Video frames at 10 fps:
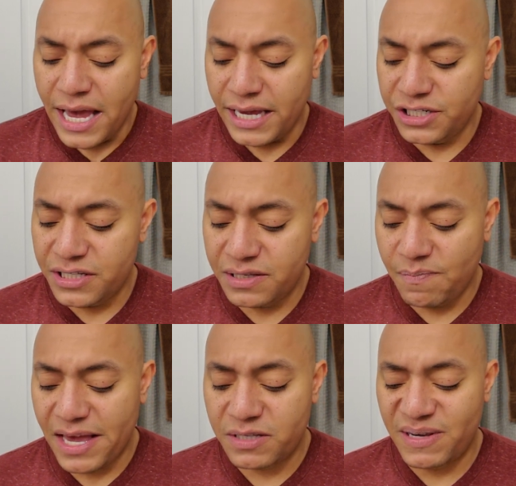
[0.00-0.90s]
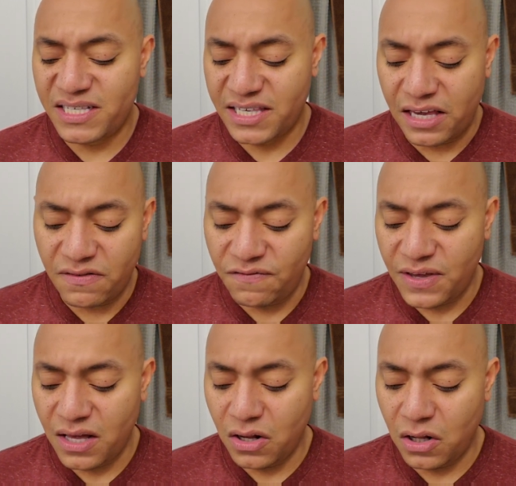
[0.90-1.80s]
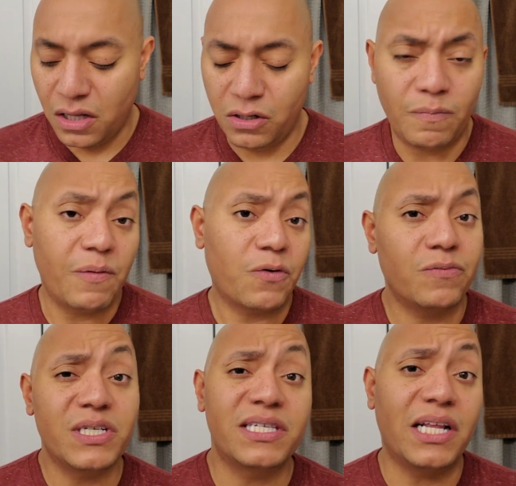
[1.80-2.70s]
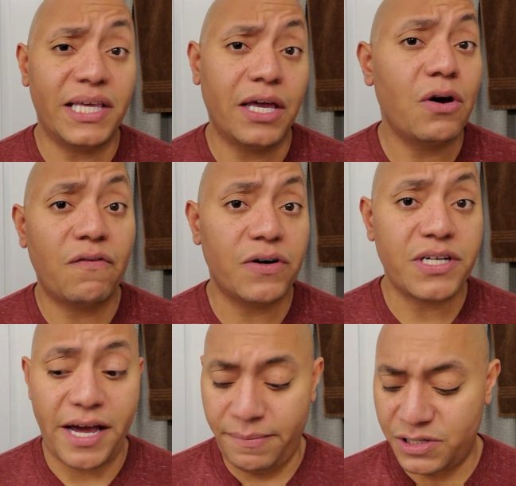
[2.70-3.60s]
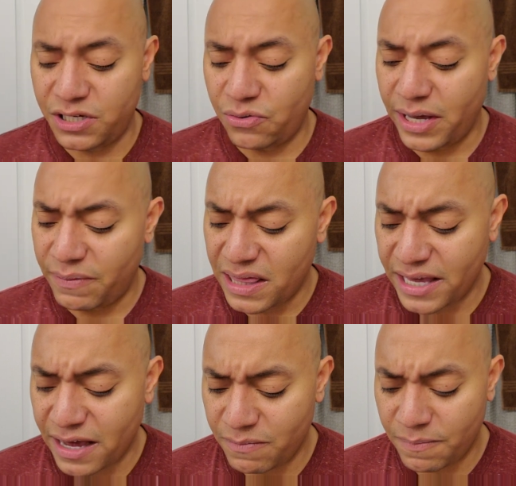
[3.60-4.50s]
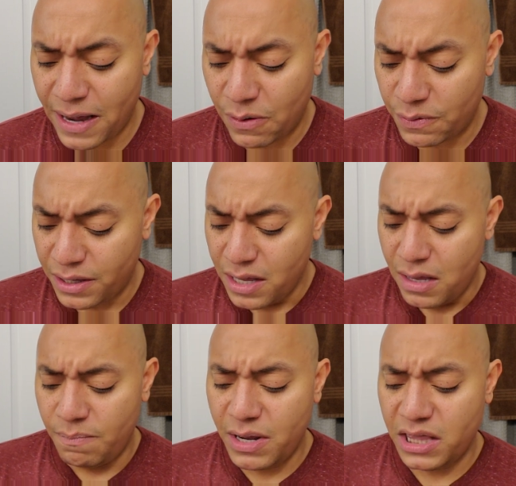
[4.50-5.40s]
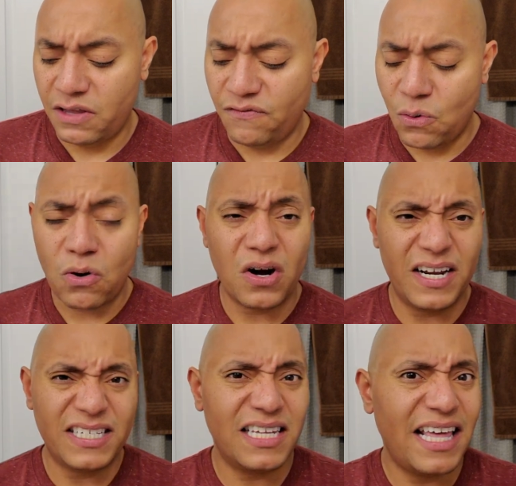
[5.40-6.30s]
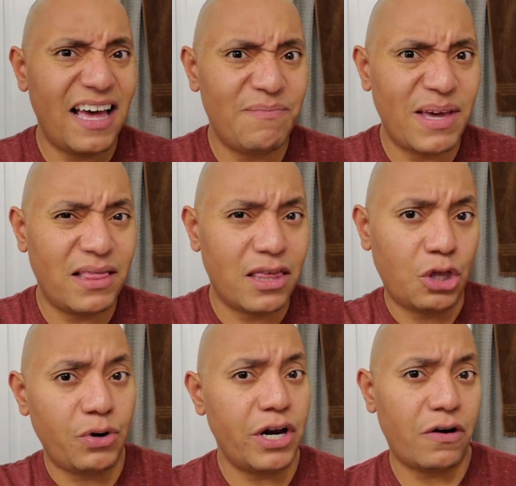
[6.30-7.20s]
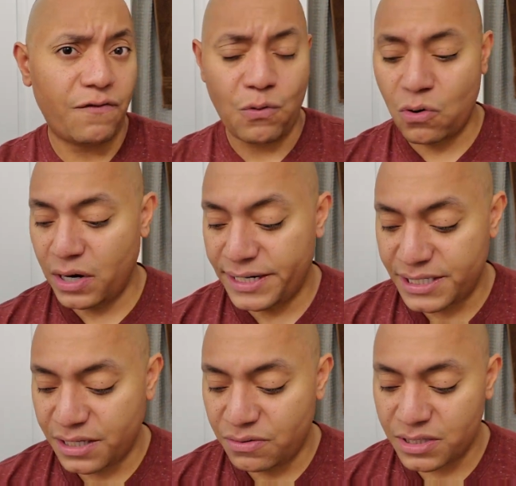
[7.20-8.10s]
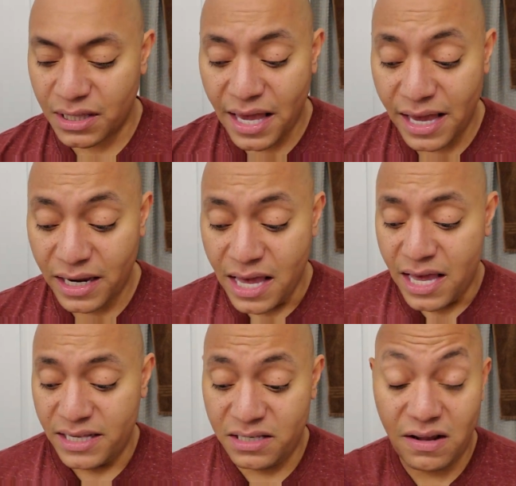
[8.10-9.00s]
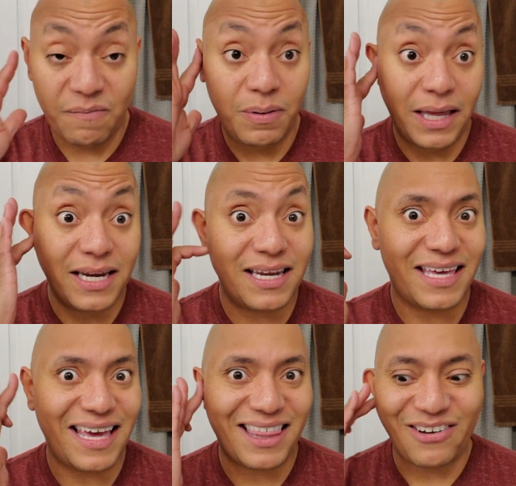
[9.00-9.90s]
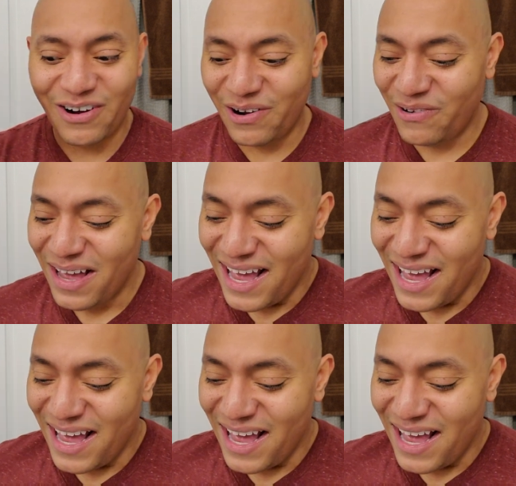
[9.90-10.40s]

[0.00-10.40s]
and just makes my skin feel a little bit more resilient over time too. I think I'm about month 4 into that, man, 3 or 4 into using that. Still have plenty to get through.